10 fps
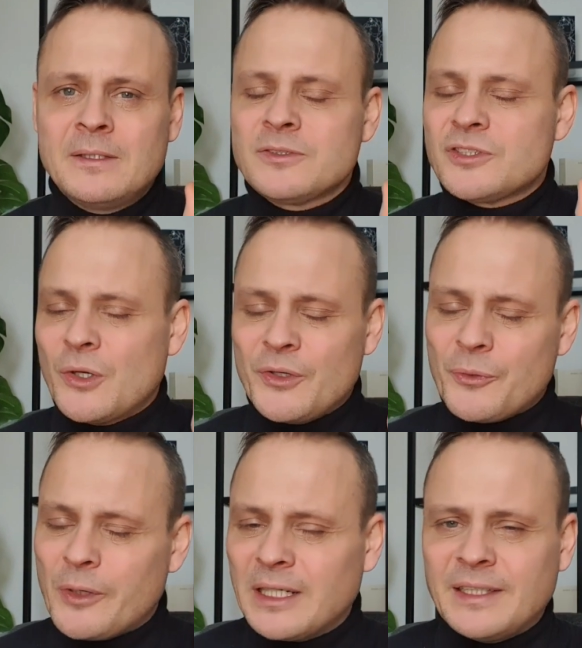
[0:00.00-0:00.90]
So
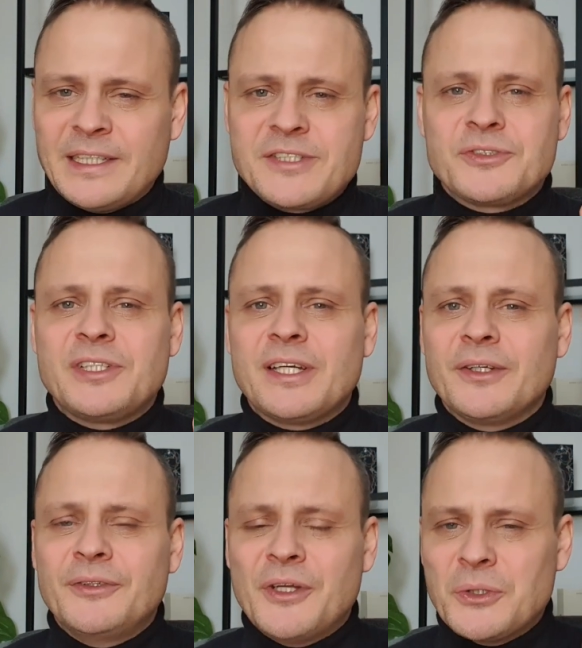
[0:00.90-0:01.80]
you really need to dig
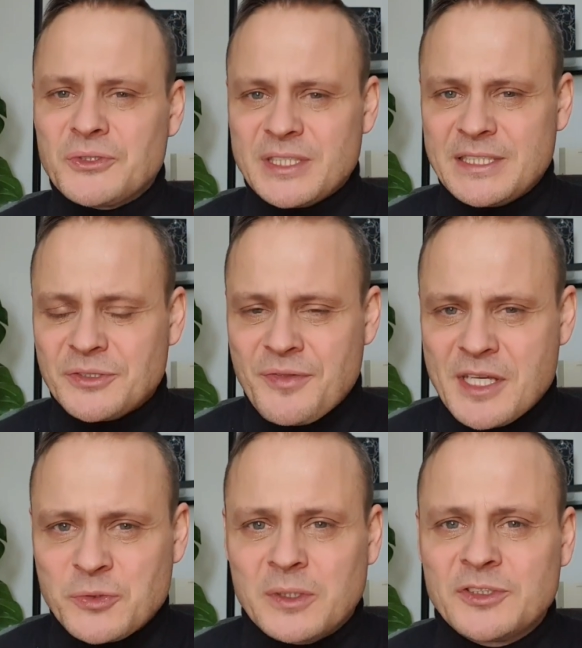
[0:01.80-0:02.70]
your nose into
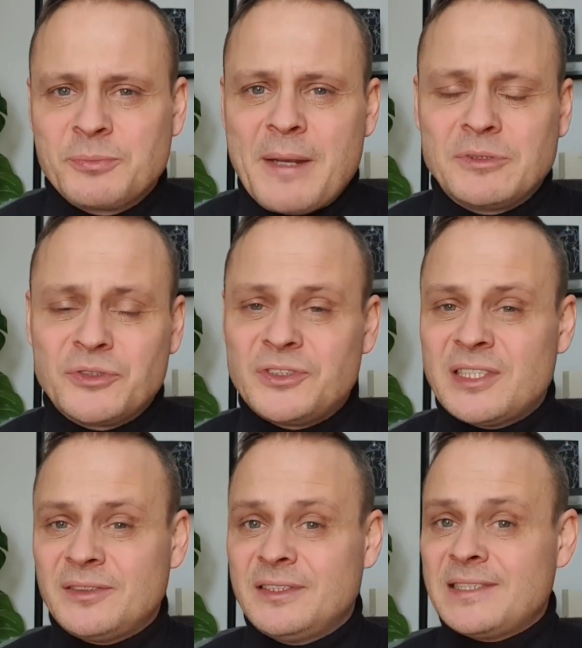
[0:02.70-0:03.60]
this one to be able to
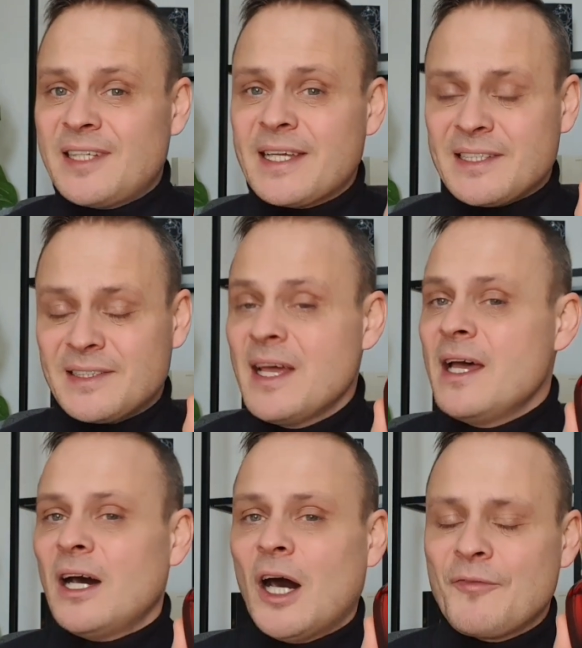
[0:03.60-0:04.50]
detect it
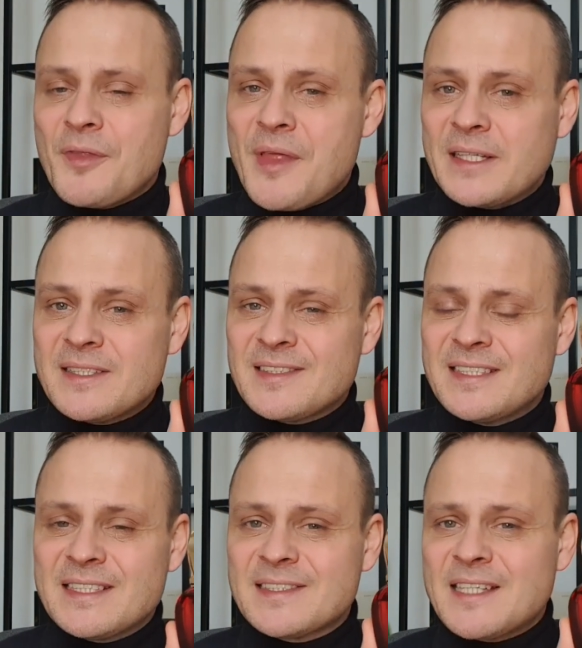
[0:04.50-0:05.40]
after that
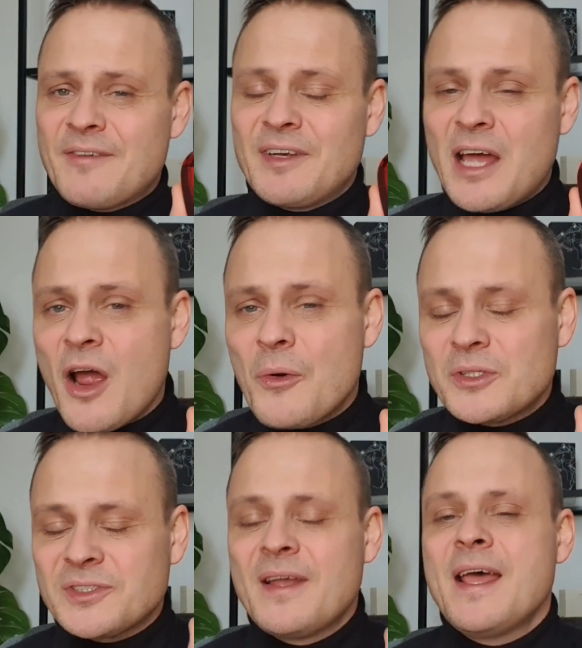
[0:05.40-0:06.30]
6, 7
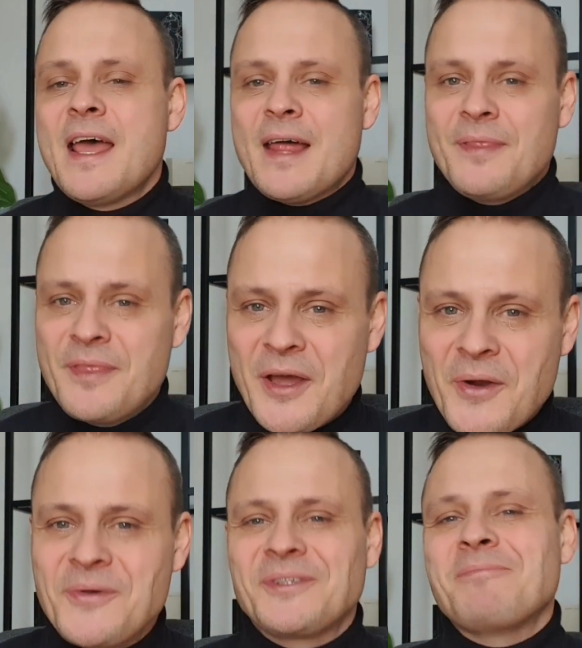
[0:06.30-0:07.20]
hours. And
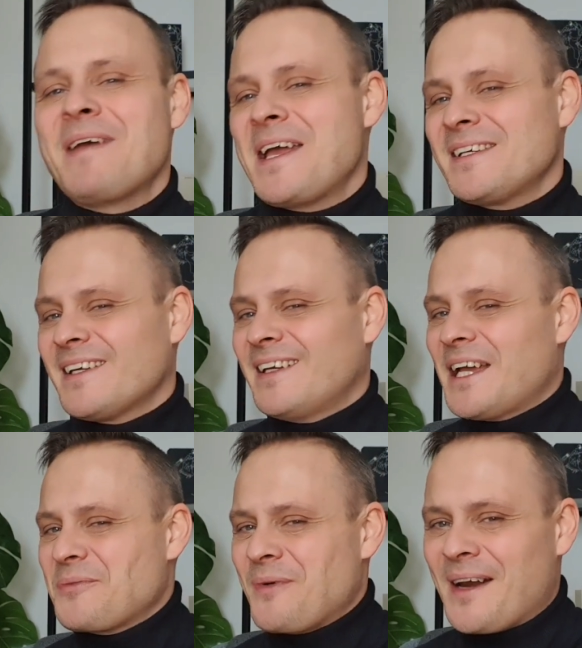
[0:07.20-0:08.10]
now you may
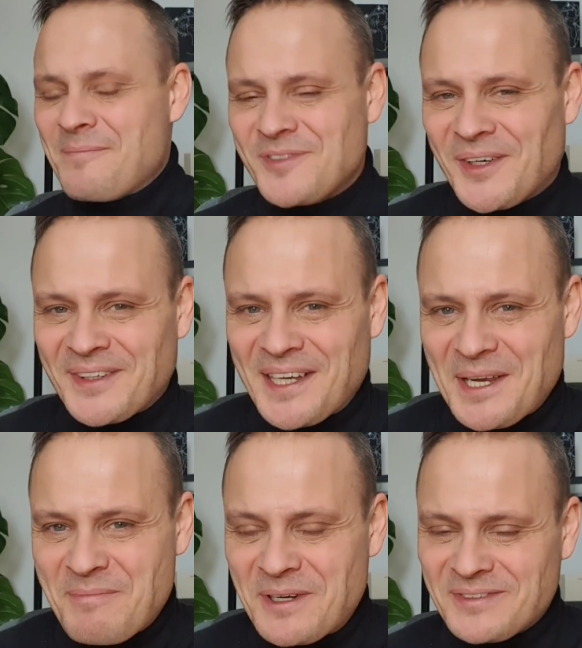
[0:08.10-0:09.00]
get what I'm talking
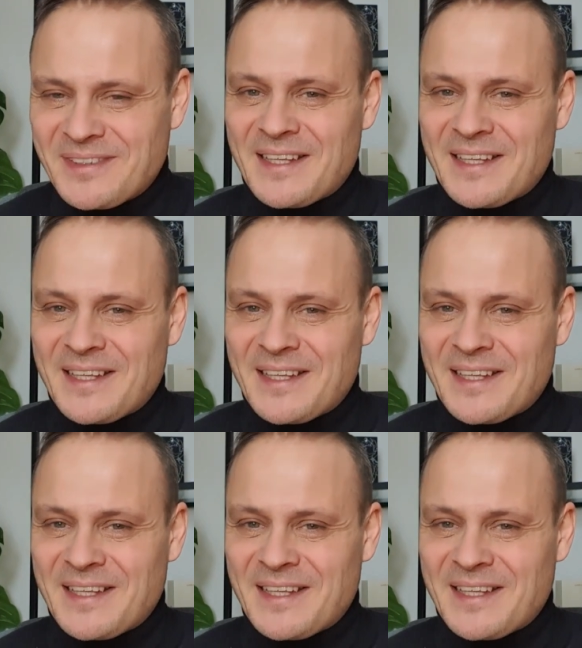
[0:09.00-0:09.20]
about.